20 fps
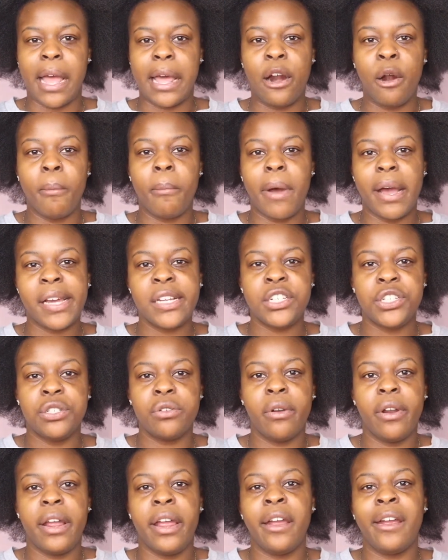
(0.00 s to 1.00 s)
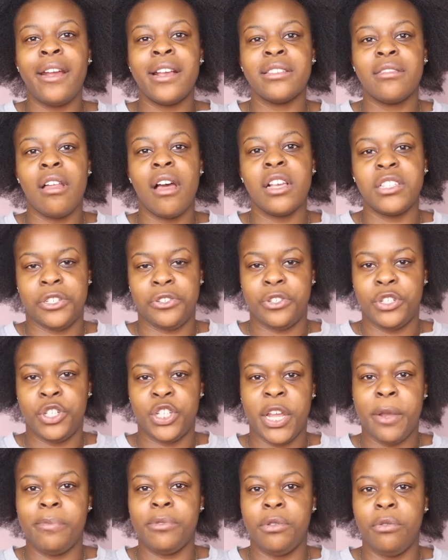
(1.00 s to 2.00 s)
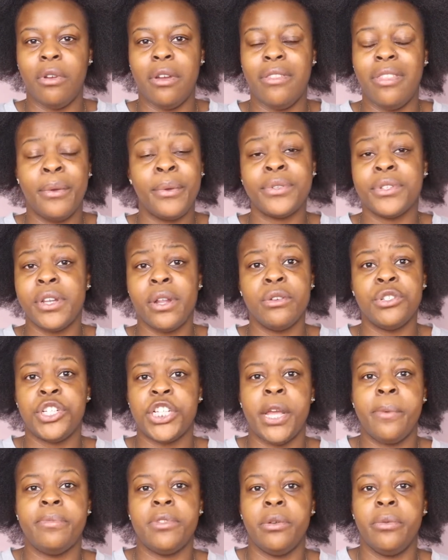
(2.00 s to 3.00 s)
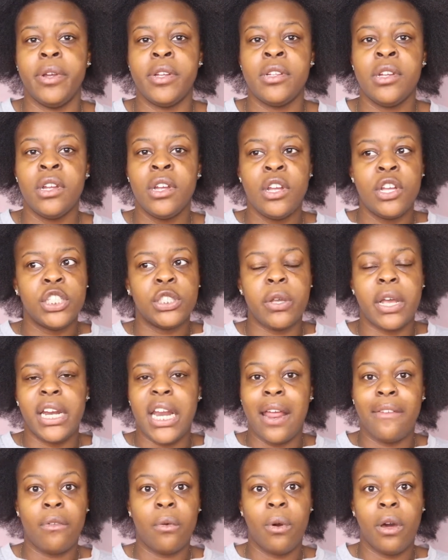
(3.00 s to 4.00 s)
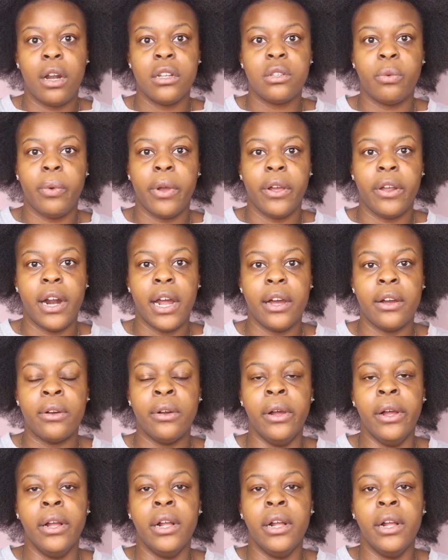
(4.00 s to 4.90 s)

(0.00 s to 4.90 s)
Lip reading: I don't mind short hair as long as there's a shape to it, and there's no shape to it. So I never wanted to wear it out.